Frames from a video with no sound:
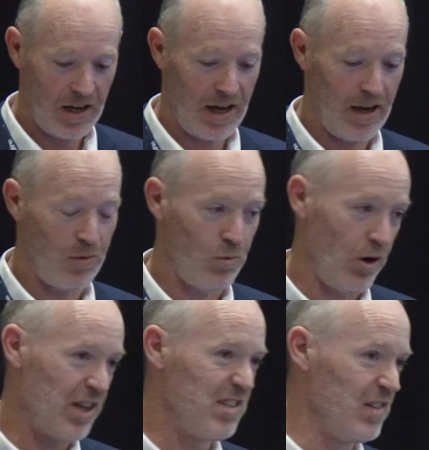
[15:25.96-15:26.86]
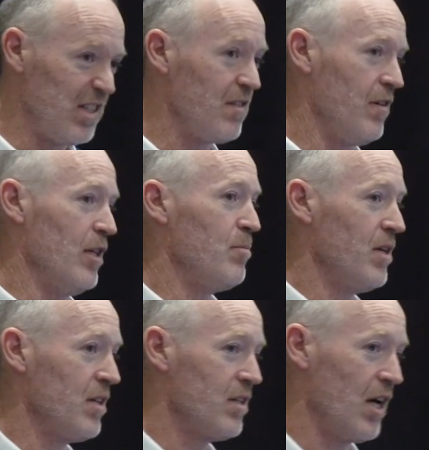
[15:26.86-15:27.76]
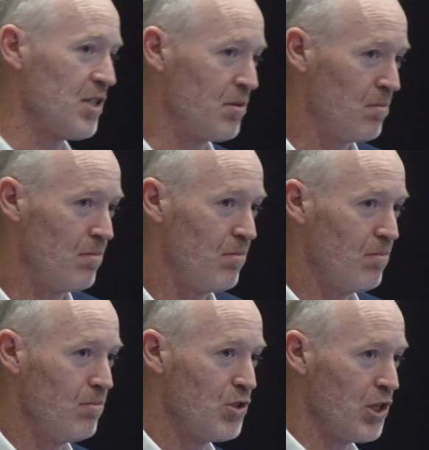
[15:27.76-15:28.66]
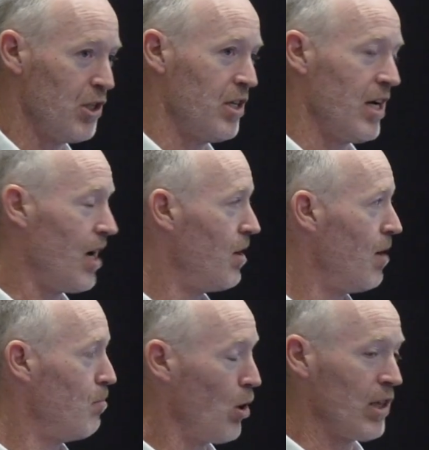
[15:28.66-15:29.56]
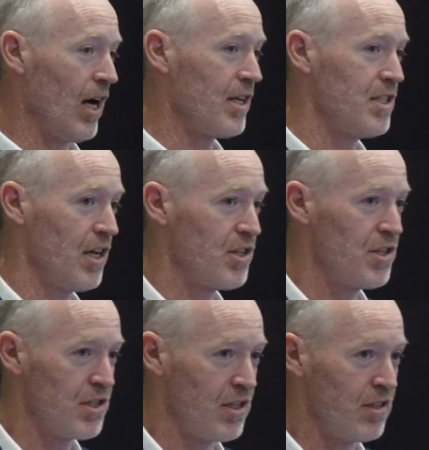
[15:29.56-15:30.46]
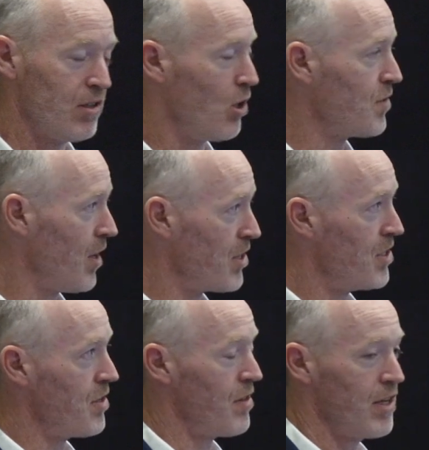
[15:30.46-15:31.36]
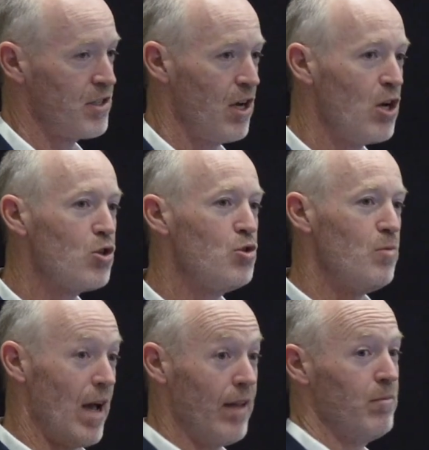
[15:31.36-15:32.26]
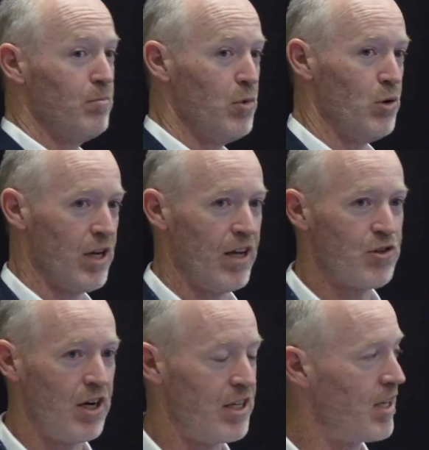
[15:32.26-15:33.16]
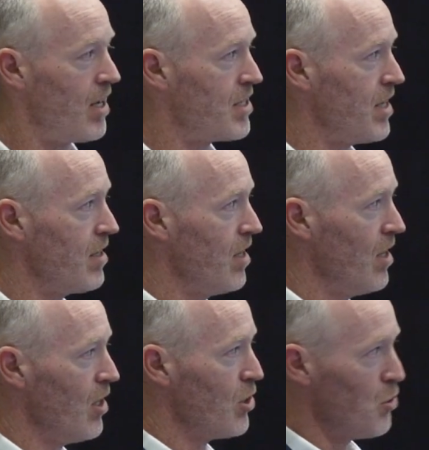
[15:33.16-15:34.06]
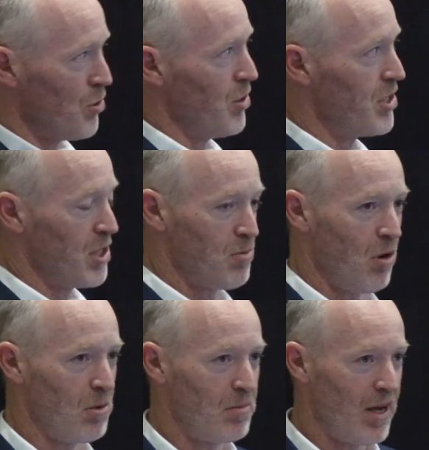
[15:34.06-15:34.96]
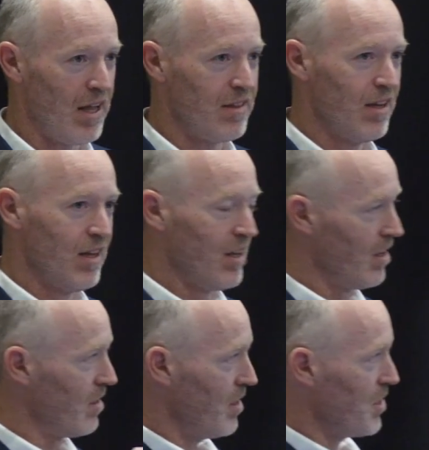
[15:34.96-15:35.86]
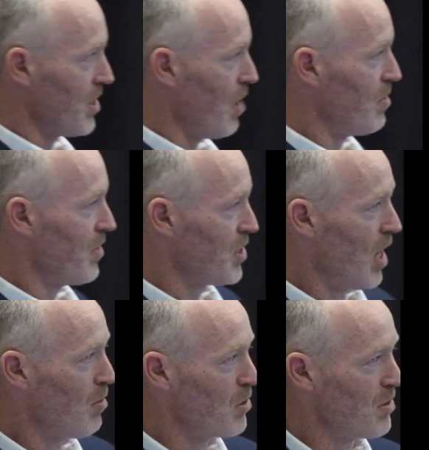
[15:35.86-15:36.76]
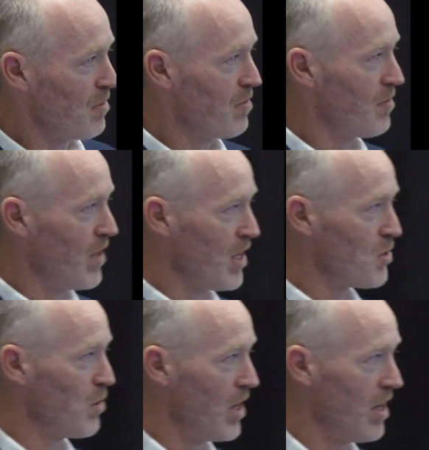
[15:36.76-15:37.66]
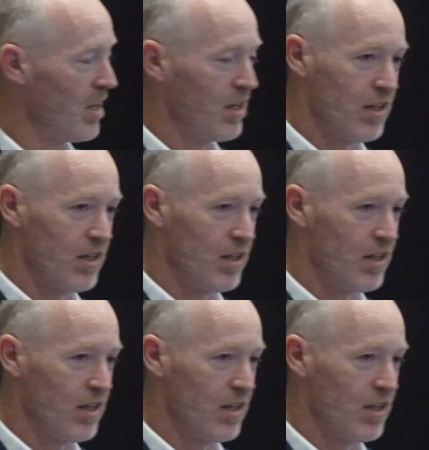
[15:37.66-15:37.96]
and we're actively developing custom machine learning model architectures and loss functions and things and building a training data set to address this problem. And this is a couple of examples of things where,